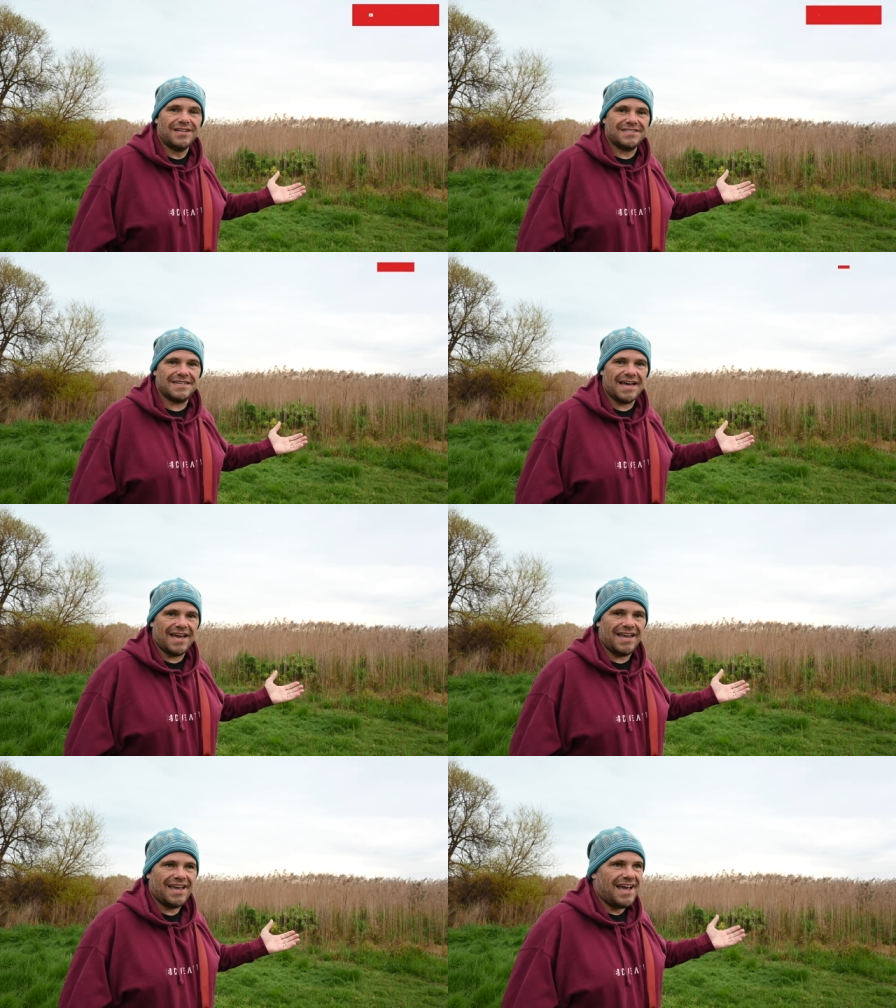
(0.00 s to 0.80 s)

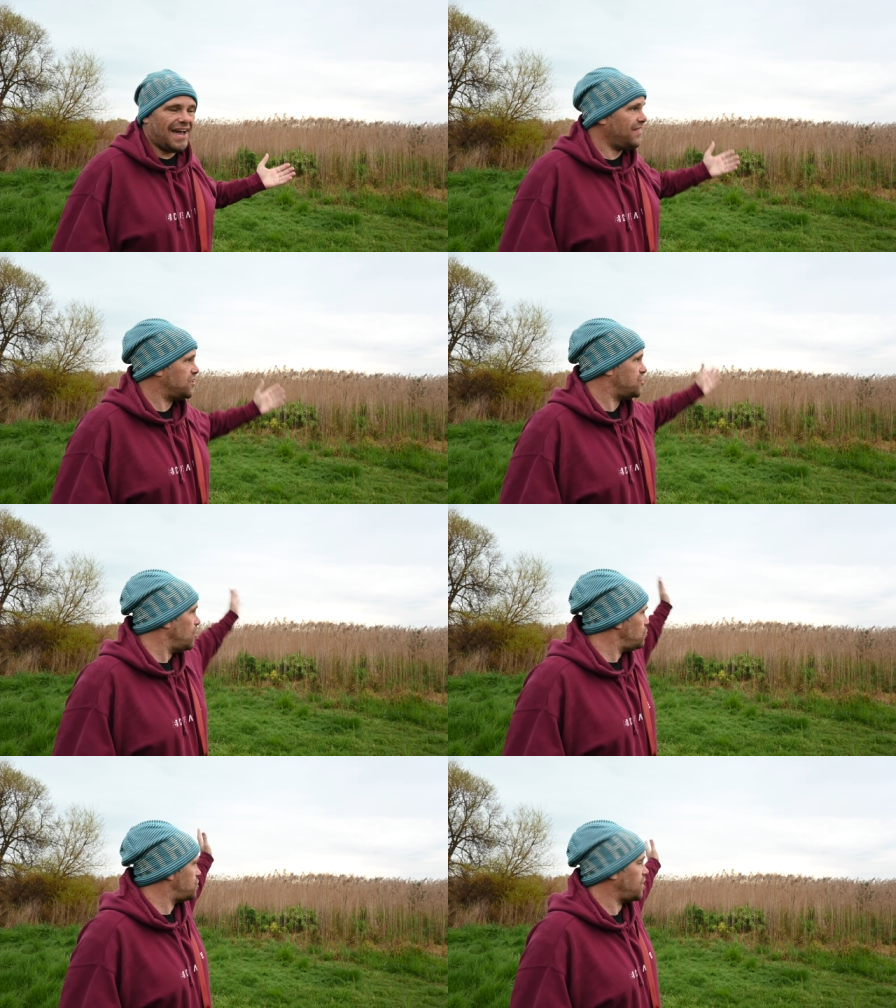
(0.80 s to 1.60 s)
today. And there's
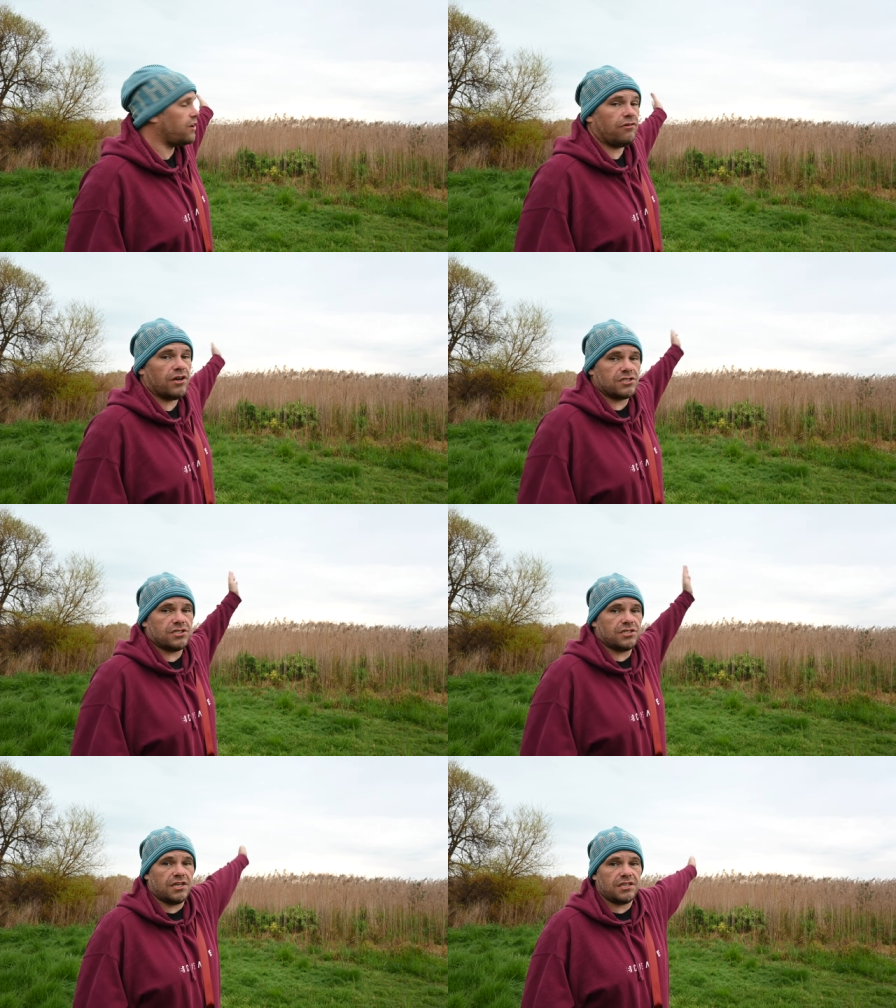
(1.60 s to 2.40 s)
no sunrise, the
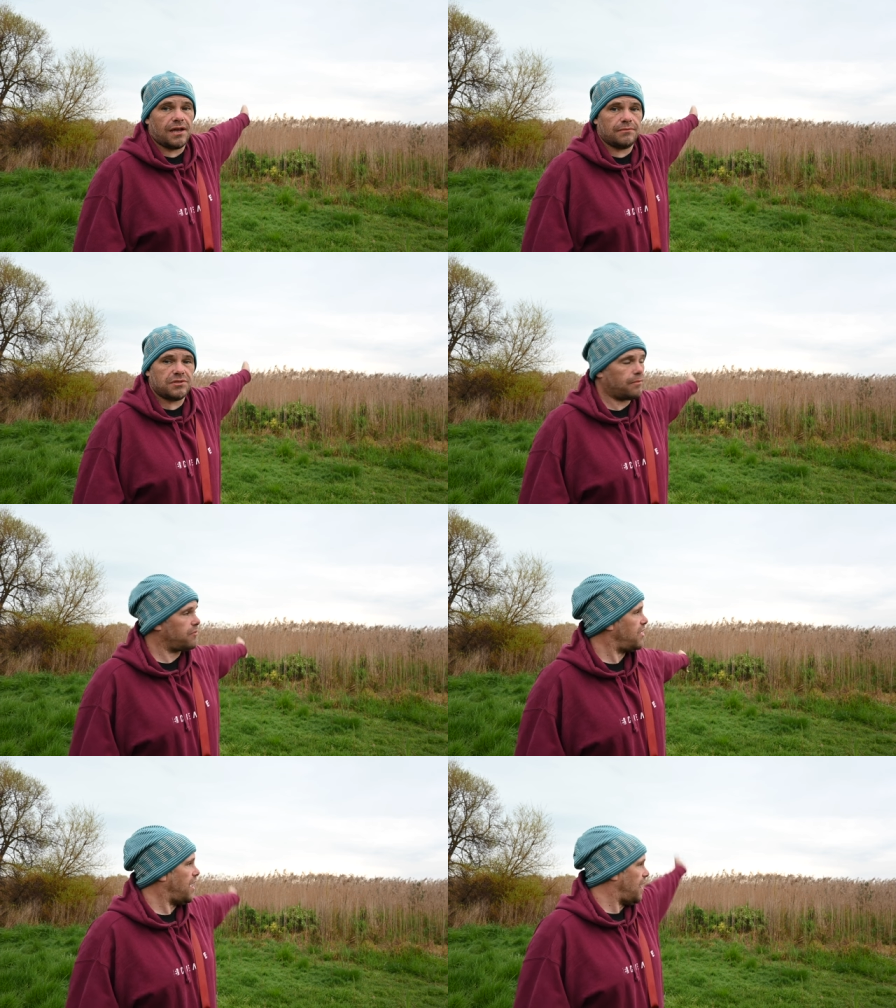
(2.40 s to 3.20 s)
sun comes
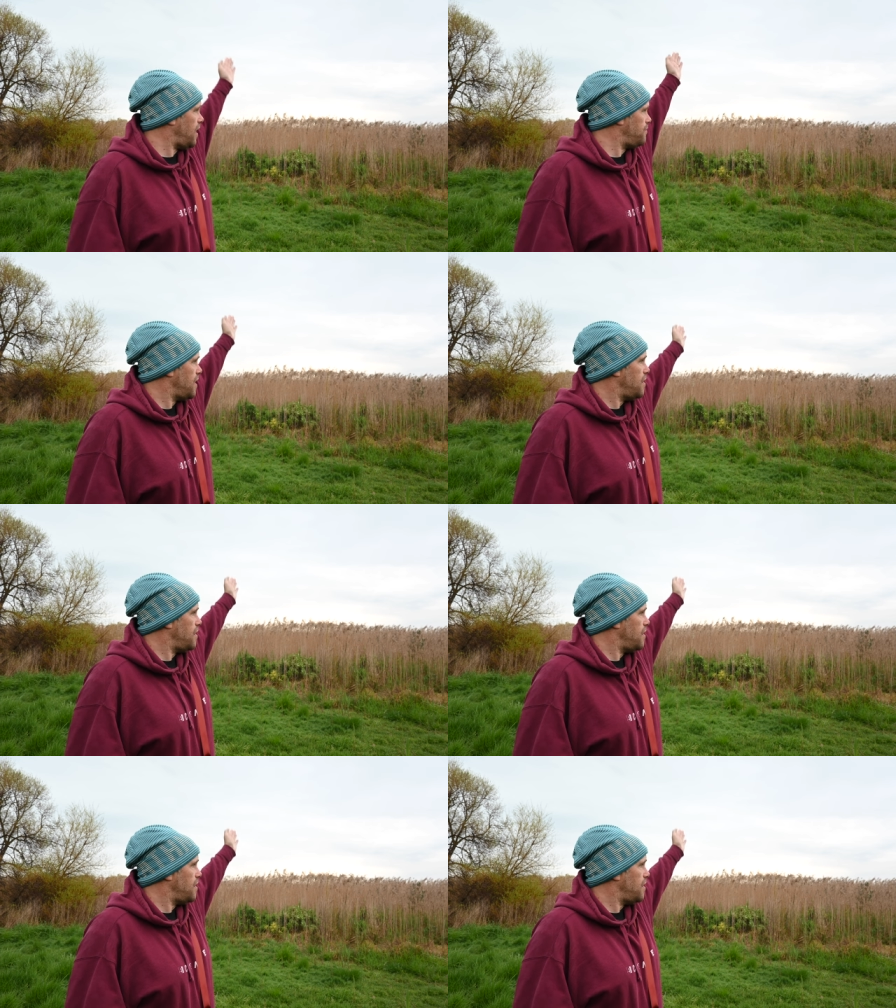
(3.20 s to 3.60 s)
up there,